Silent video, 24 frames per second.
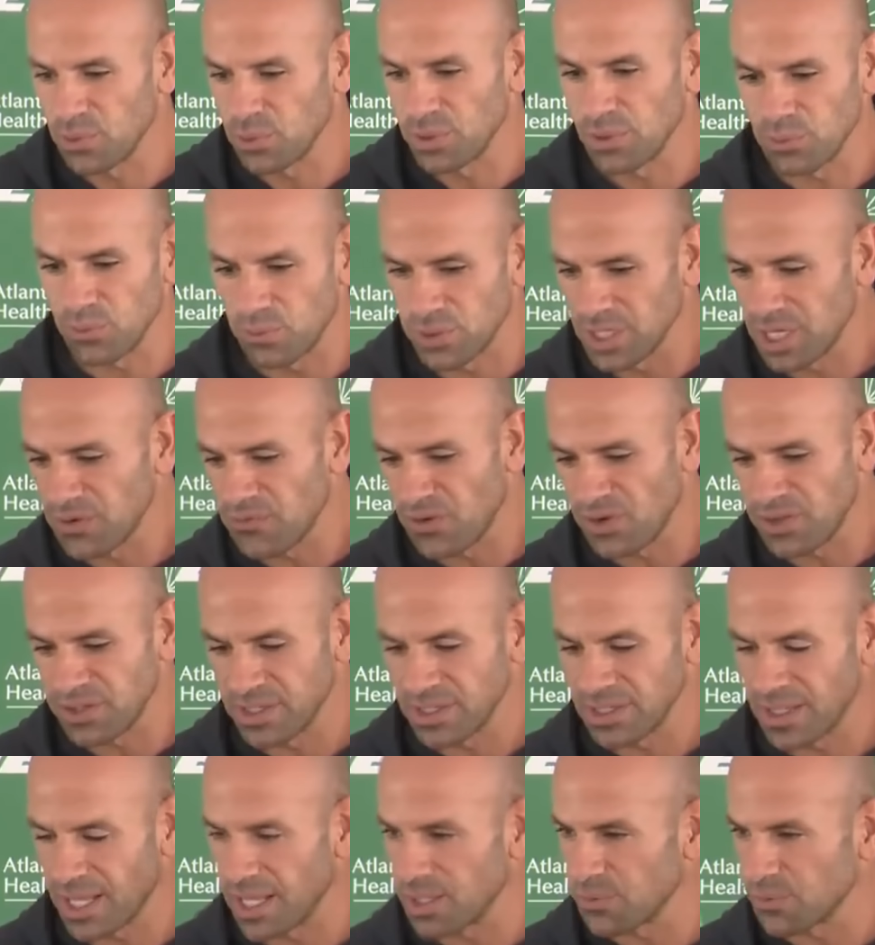We love our D
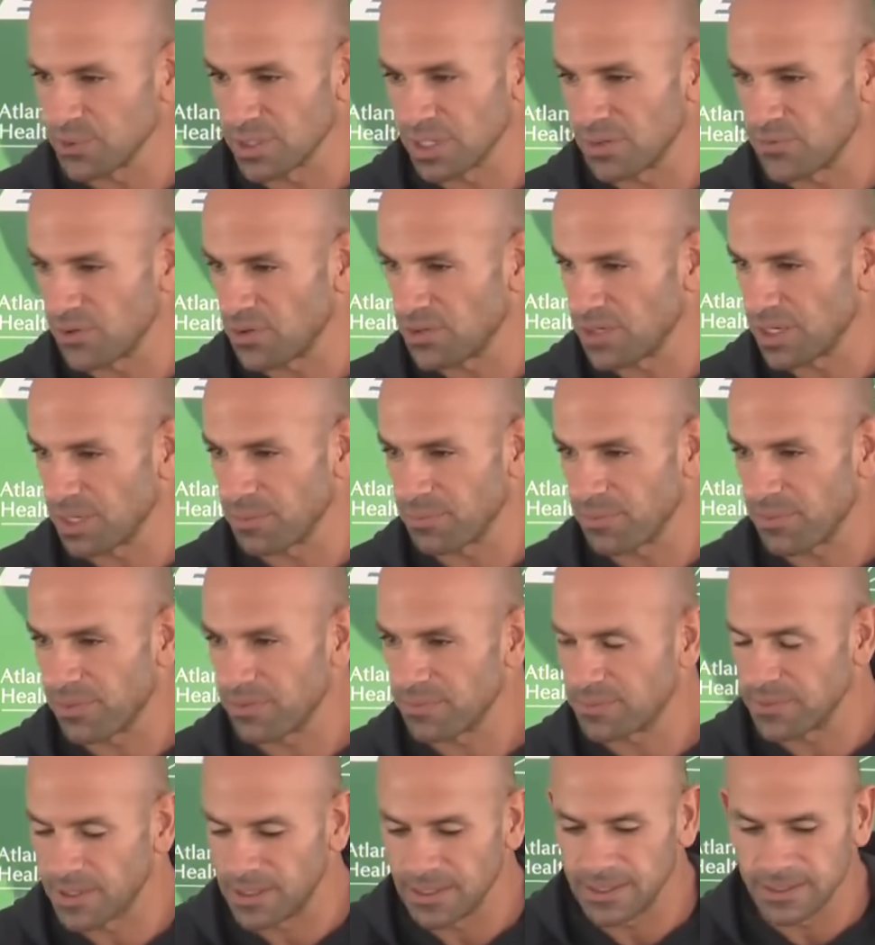line, we love our depth,
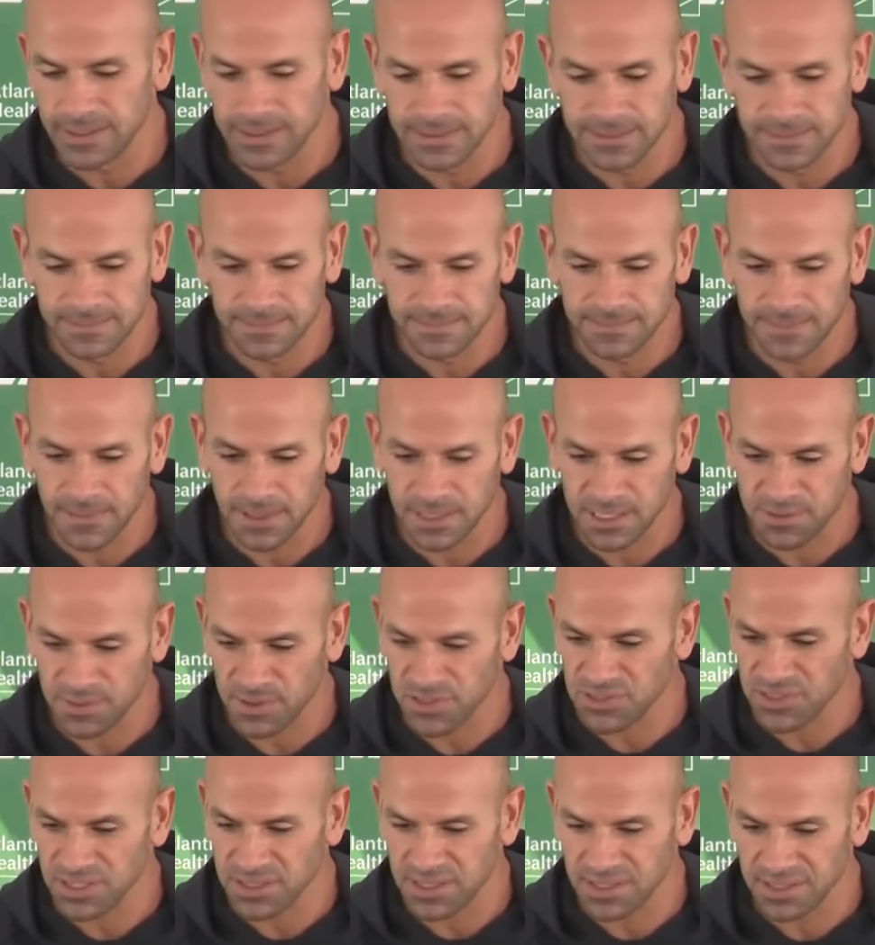especially
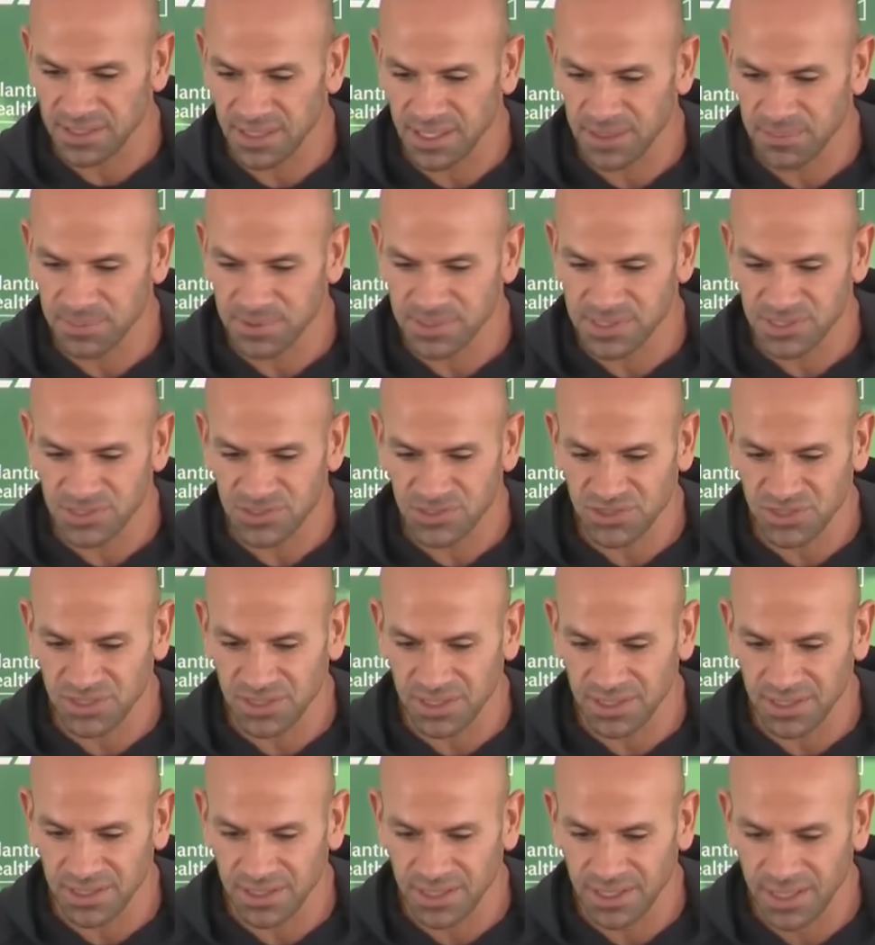at the DN position,
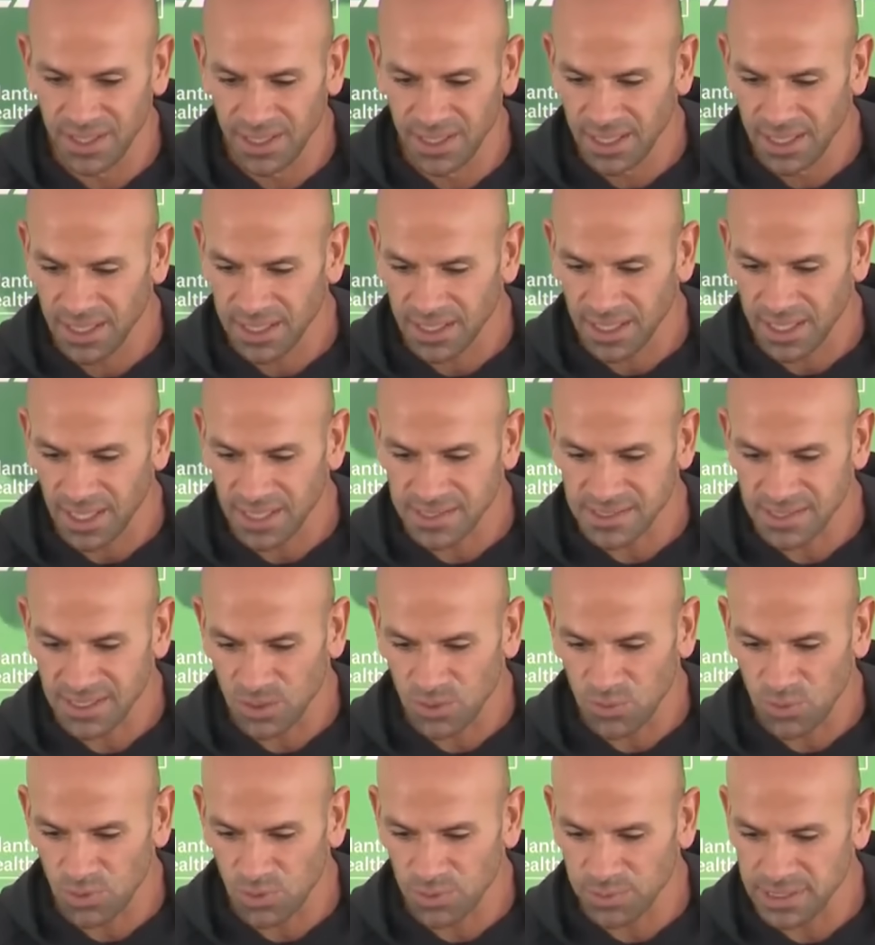and guys like
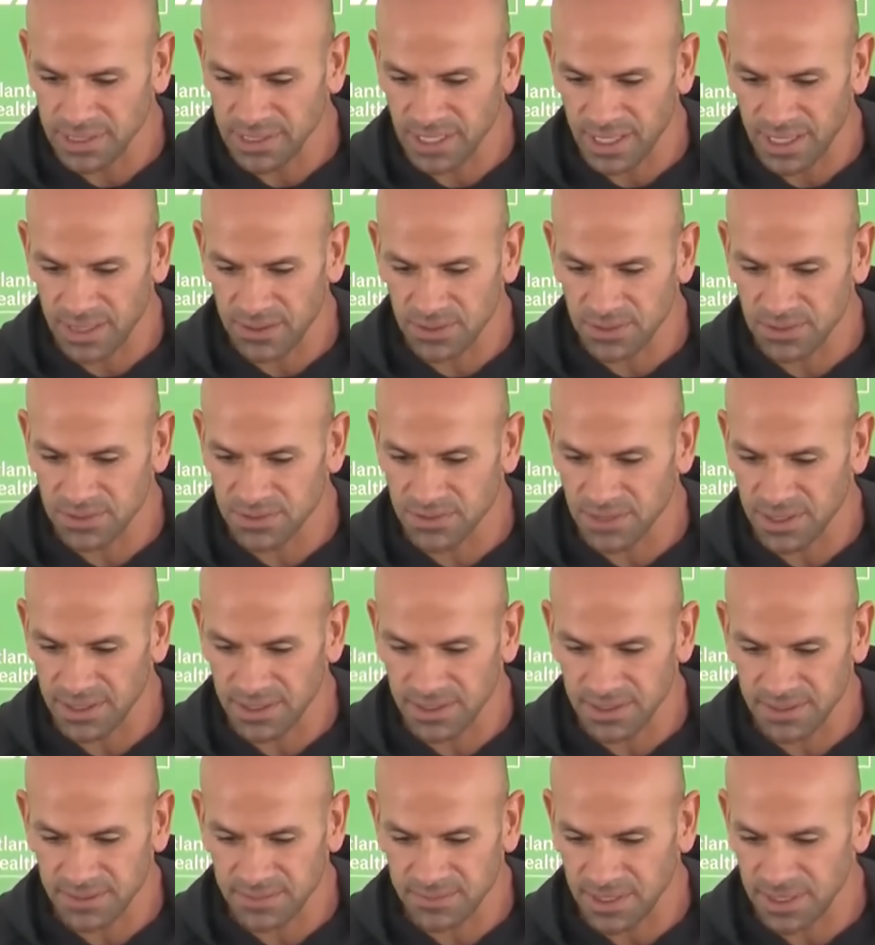Will McDonald,
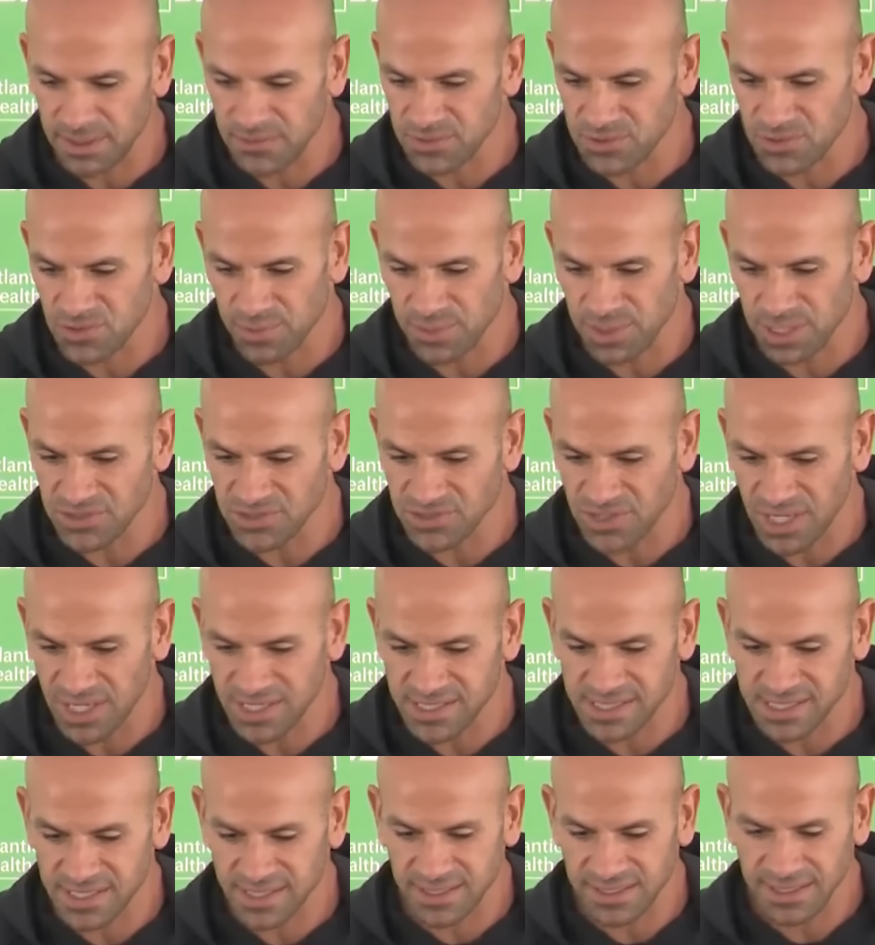even Jermaine
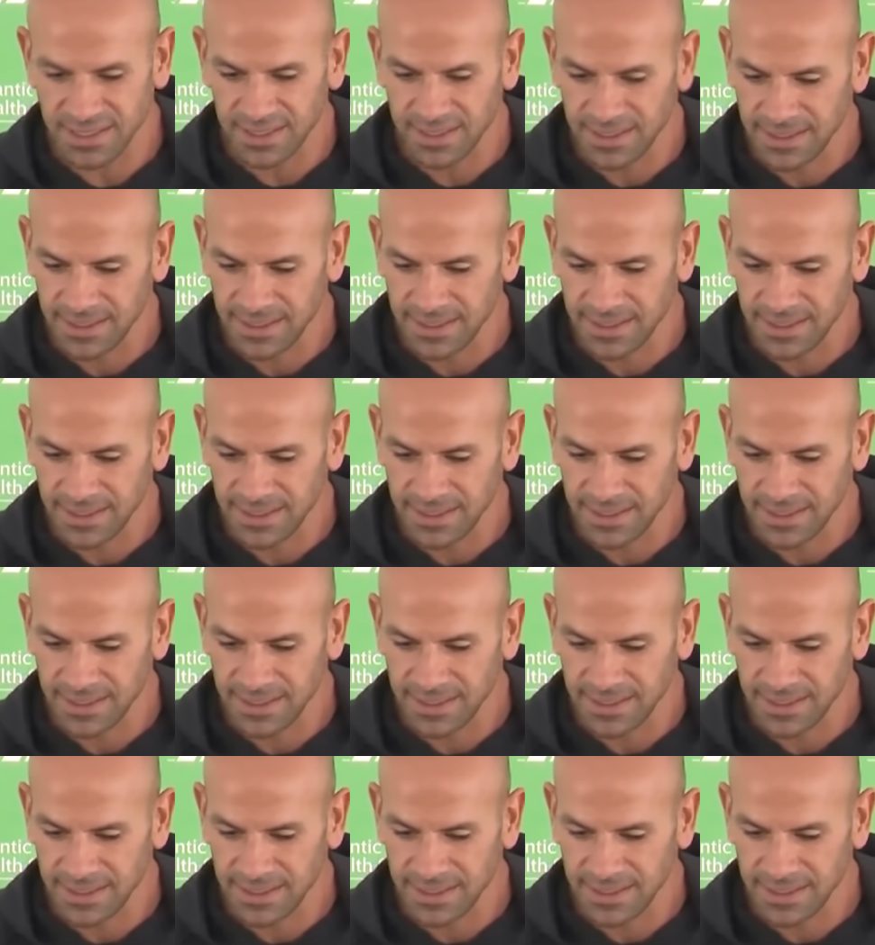Johnson,